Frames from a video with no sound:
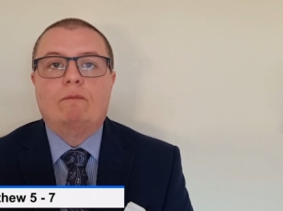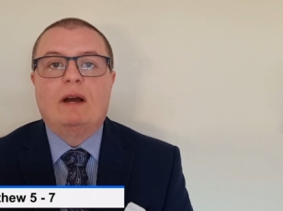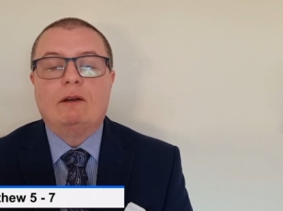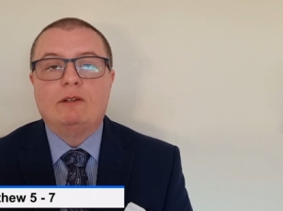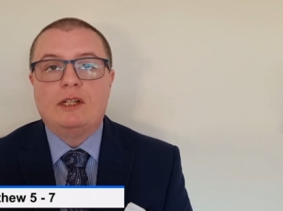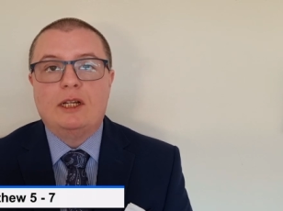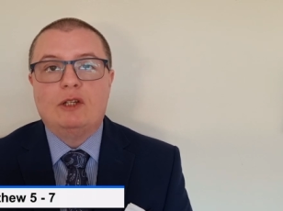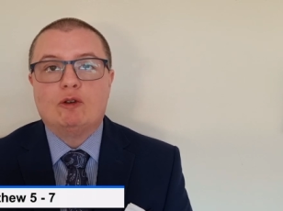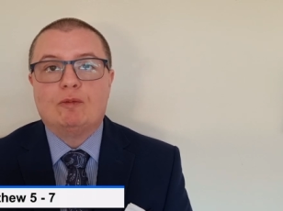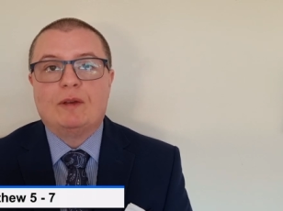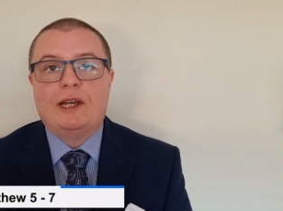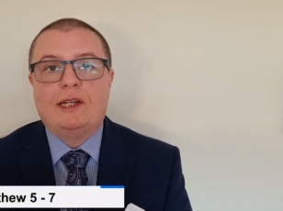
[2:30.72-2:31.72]
Mountains
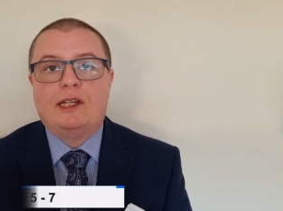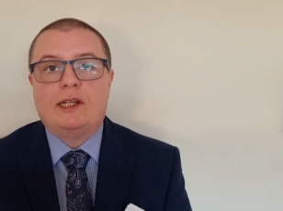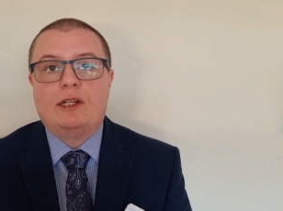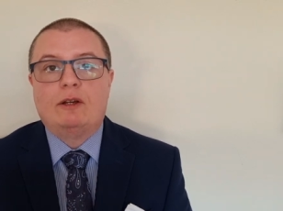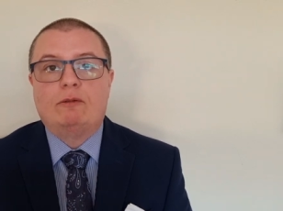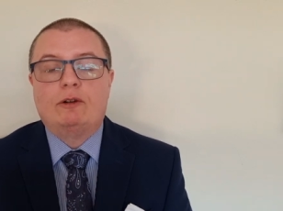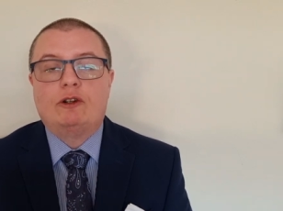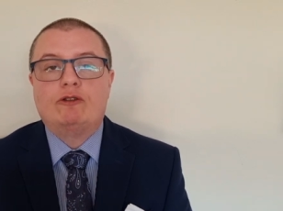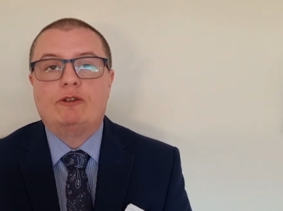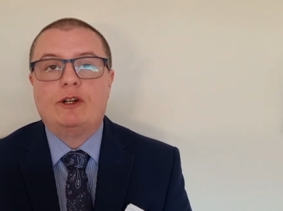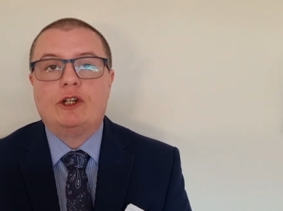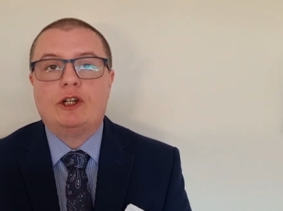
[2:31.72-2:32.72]
were places that were
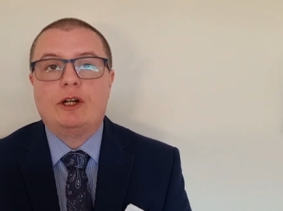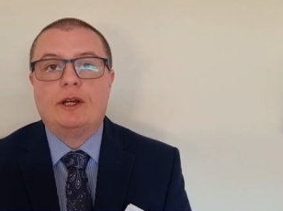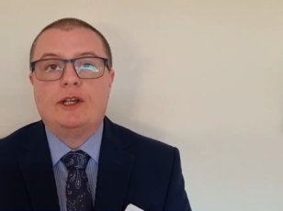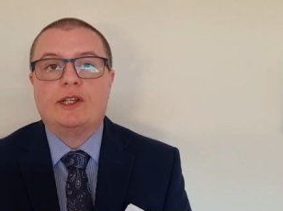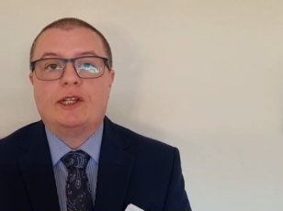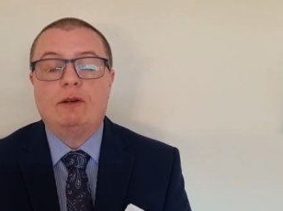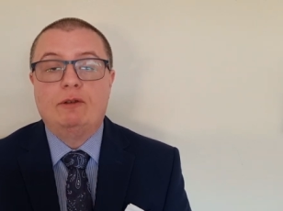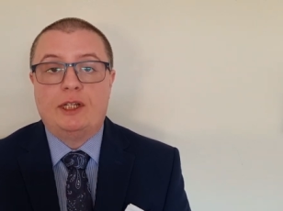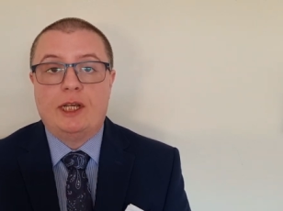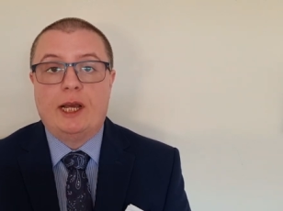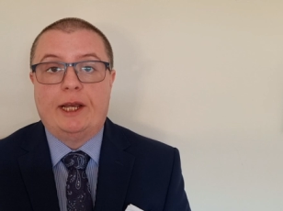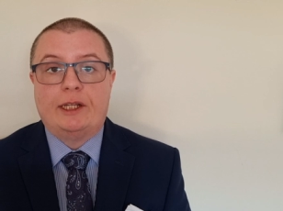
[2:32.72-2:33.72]
traditionally
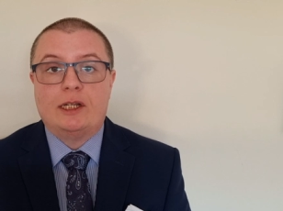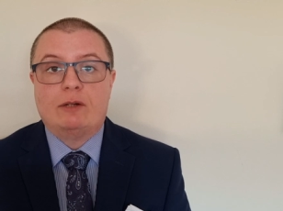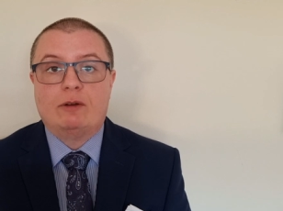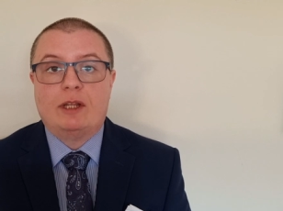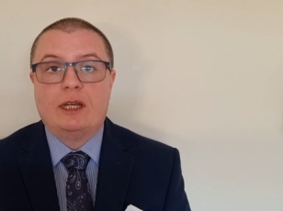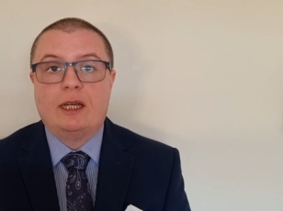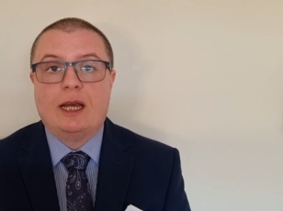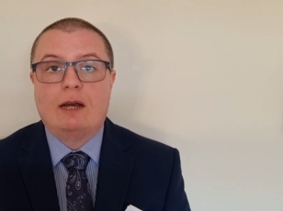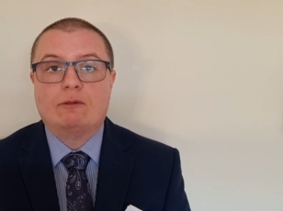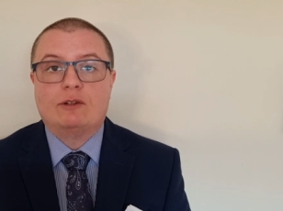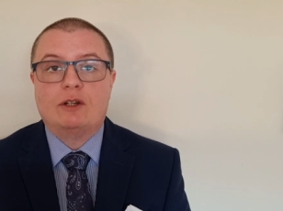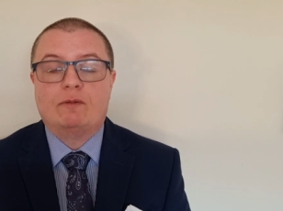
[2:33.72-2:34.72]
associated with
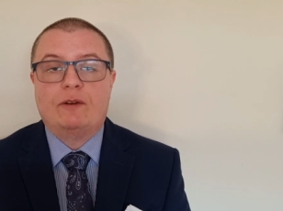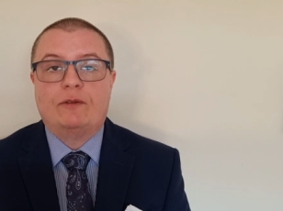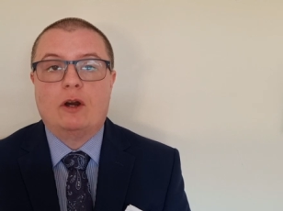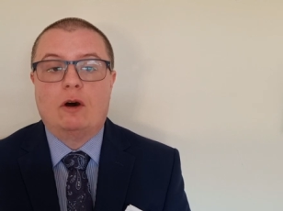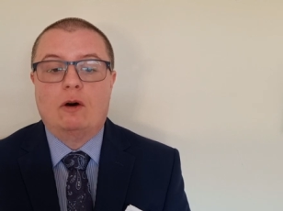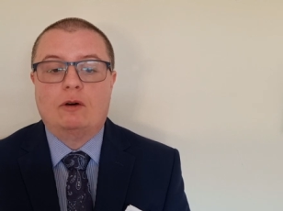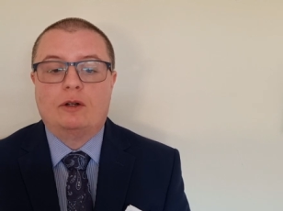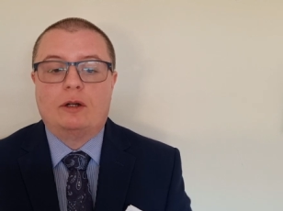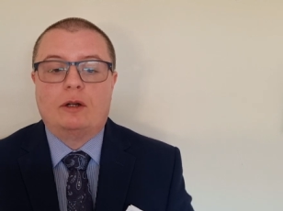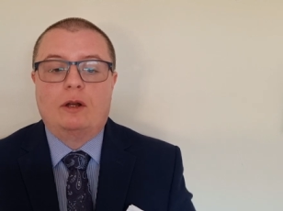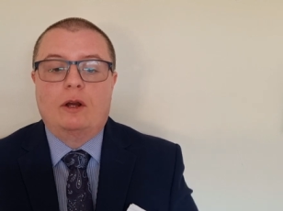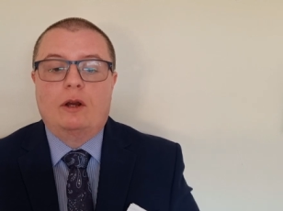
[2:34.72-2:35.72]
encounter with God,
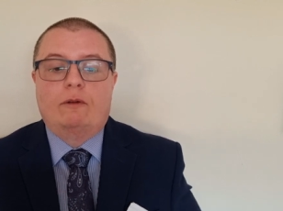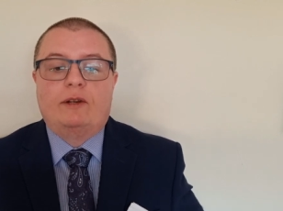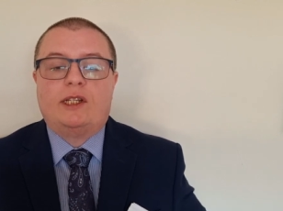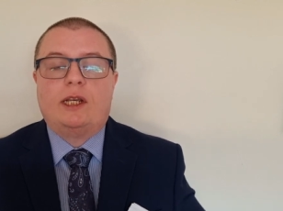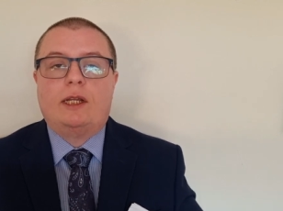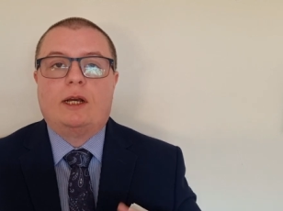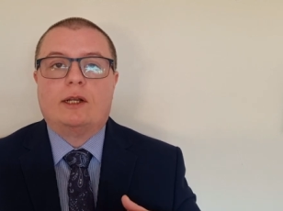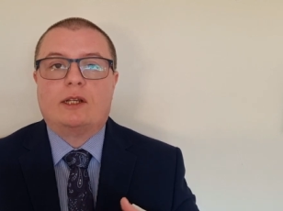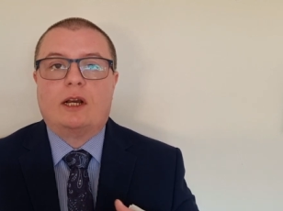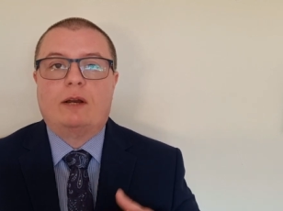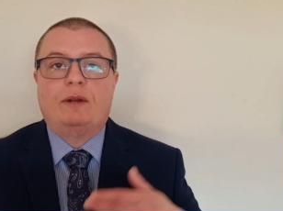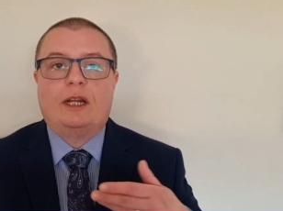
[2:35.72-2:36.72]
and we see that
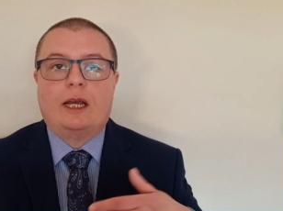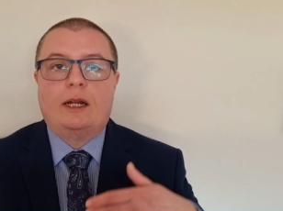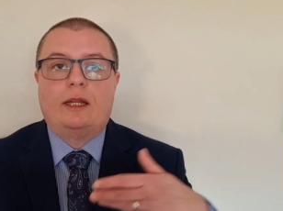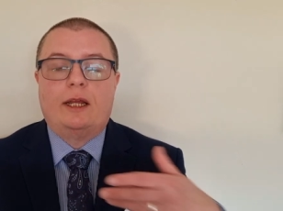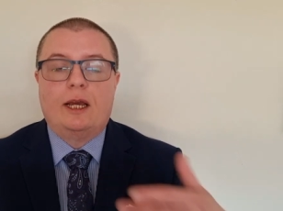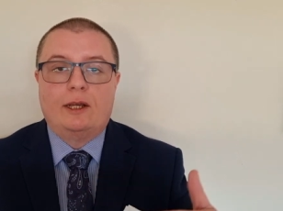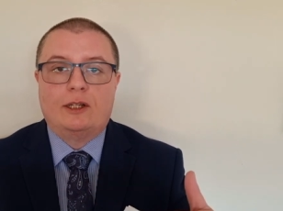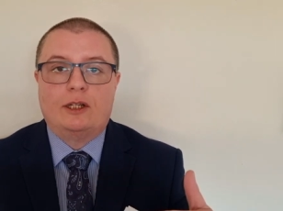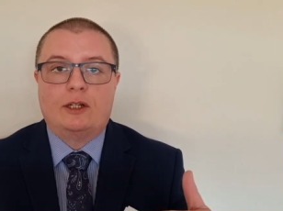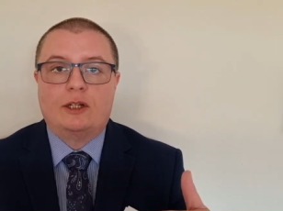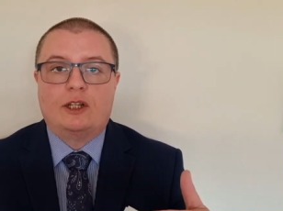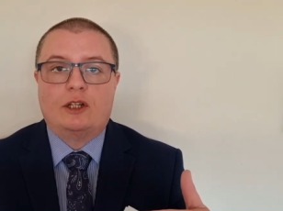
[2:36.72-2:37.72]
time and again in the
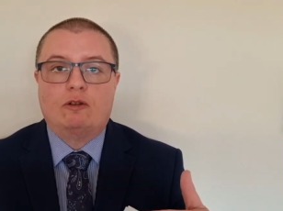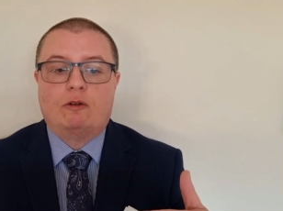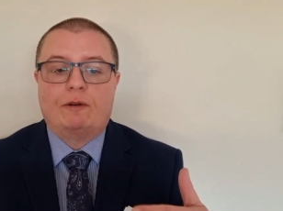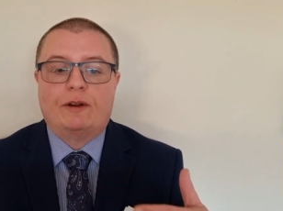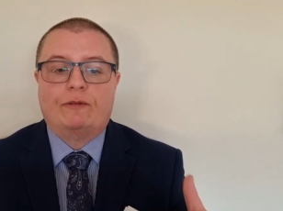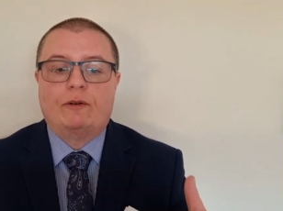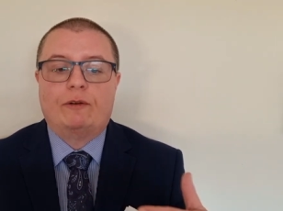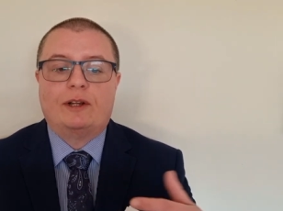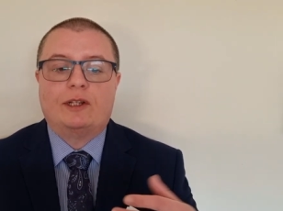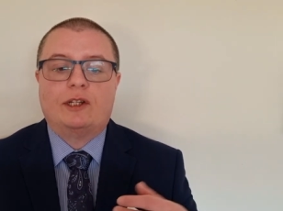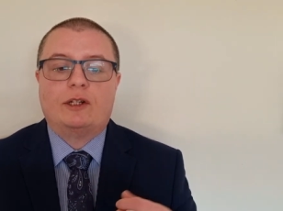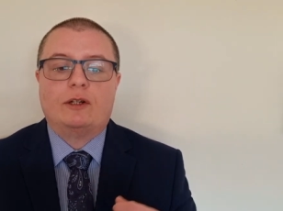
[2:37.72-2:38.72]
Exodus story, for
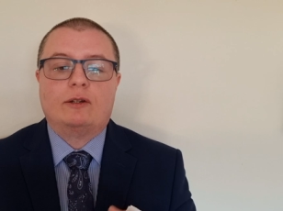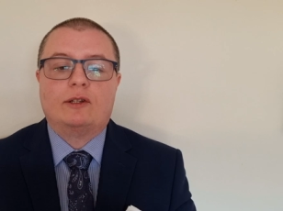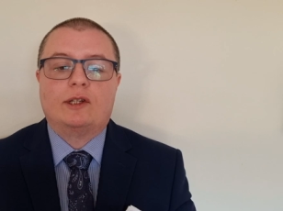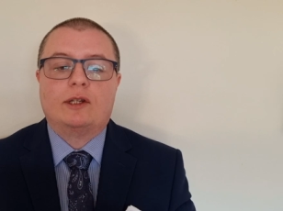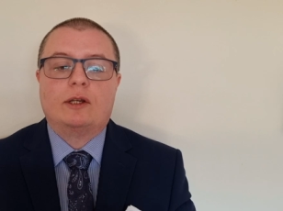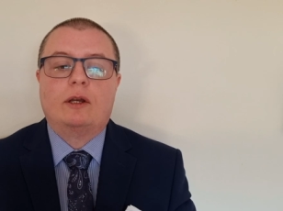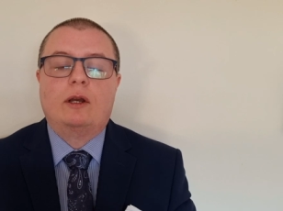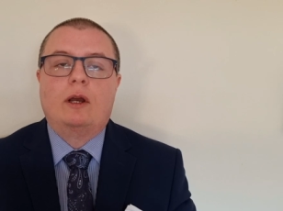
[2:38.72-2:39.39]
instance.